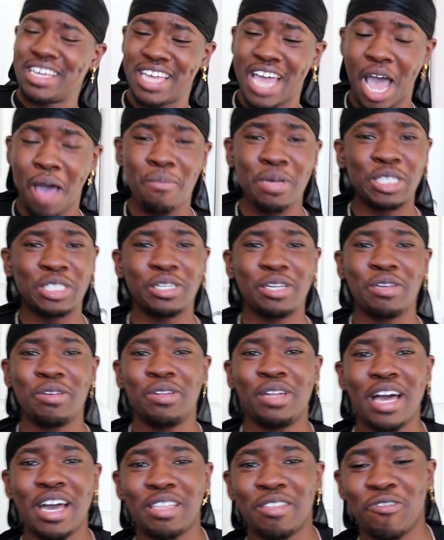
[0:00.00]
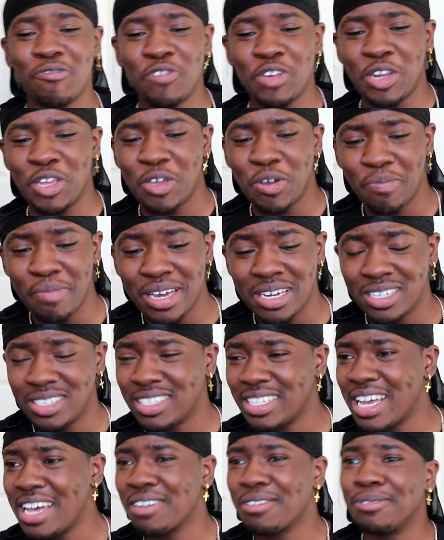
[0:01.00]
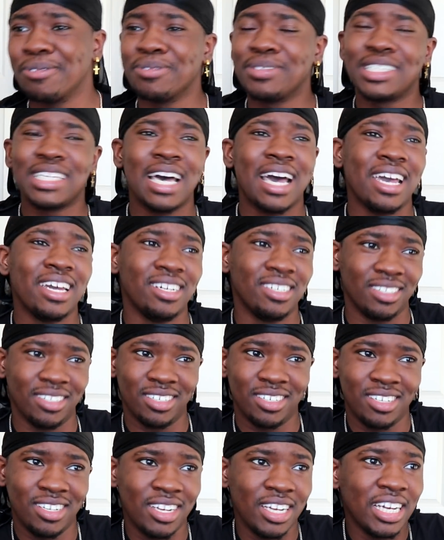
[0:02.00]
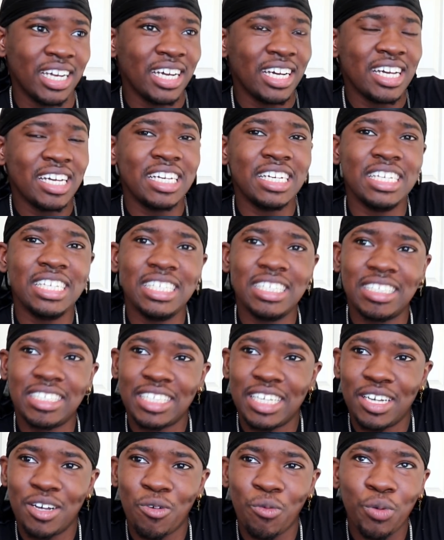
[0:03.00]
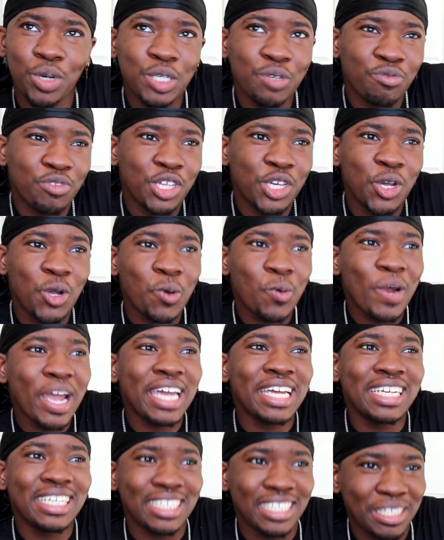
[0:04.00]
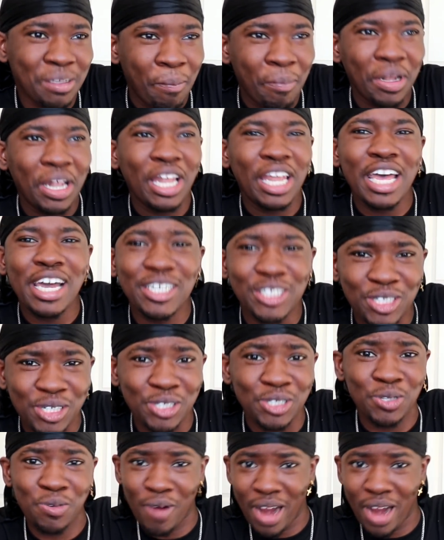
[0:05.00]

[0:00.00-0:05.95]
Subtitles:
Y'all make sure you like the video, man. Attack on Titan is one of the greatest pleasures